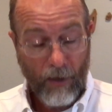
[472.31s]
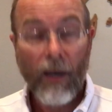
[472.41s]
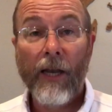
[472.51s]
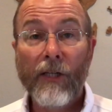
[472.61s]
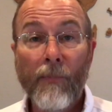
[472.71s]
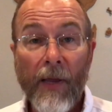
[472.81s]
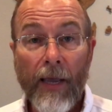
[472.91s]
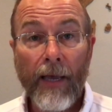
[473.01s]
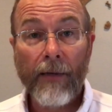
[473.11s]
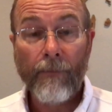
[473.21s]
Let us
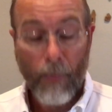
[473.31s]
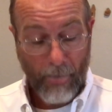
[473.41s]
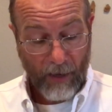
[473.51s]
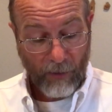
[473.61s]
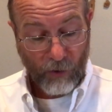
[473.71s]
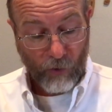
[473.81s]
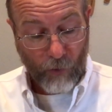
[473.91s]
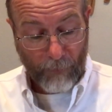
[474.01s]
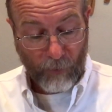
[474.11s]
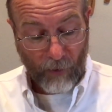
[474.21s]
begin.
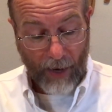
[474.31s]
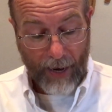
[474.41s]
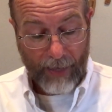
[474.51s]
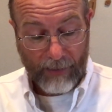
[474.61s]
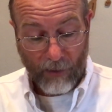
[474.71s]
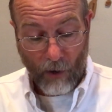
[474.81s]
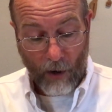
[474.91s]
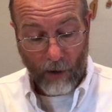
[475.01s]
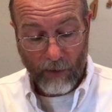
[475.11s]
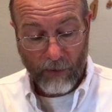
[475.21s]
Scripture has an
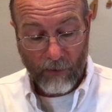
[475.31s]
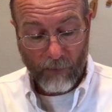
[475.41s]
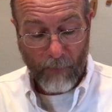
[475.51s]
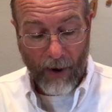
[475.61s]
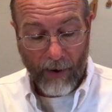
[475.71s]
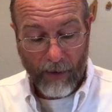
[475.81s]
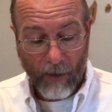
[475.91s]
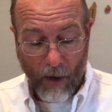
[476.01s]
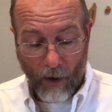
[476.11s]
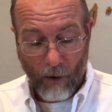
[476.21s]
awe-inspiring
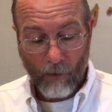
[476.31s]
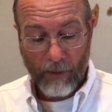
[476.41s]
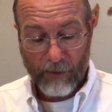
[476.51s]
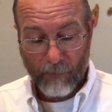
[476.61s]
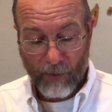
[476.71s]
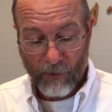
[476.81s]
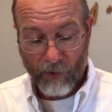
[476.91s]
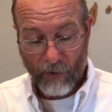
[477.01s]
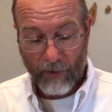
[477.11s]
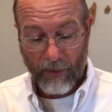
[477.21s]
holism
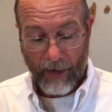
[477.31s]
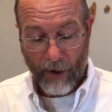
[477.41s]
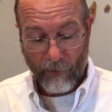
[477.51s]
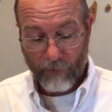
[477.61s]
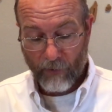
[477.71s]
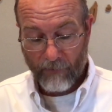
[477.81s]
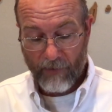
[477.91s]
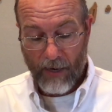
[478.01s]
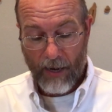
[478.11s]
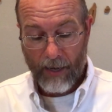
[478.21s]
concerning the character of
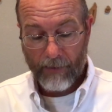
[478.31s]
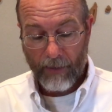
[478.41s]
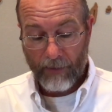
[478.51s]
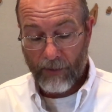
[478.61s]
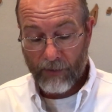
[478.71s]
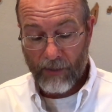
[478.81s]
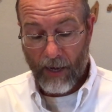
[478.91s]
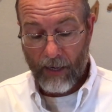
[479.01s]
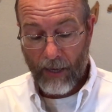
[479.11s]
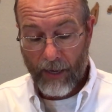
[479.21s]
God. It does
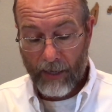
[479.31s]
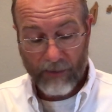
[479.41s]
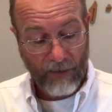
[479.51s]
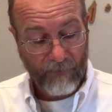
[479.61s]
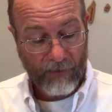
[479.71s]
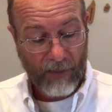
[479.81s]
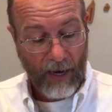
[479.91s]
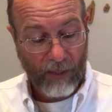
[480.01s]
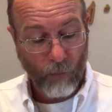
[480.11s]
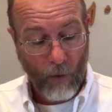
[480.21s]
not let us emphasize